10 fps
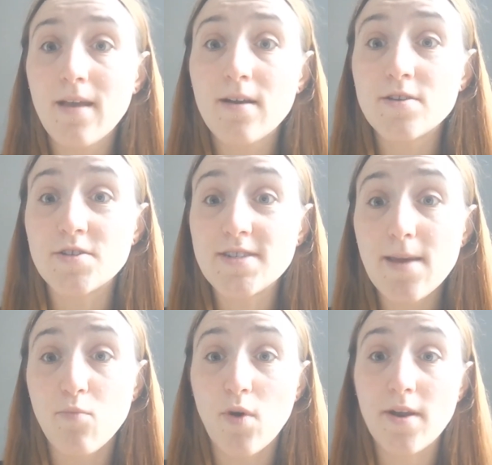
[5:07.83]
So
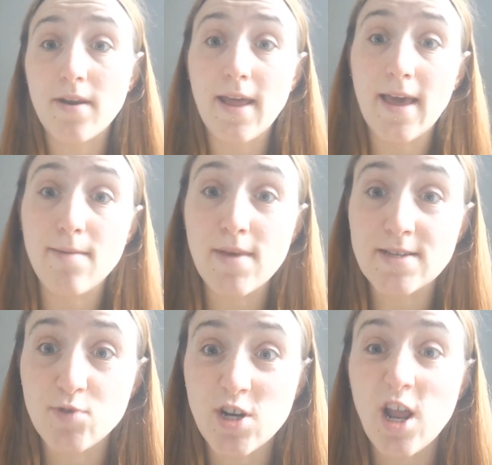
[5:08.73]
step one
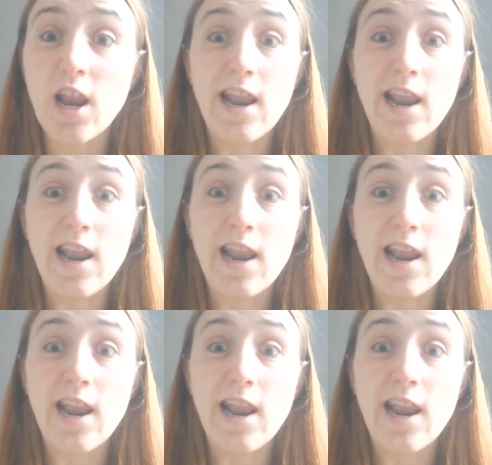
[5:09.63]
is we're going to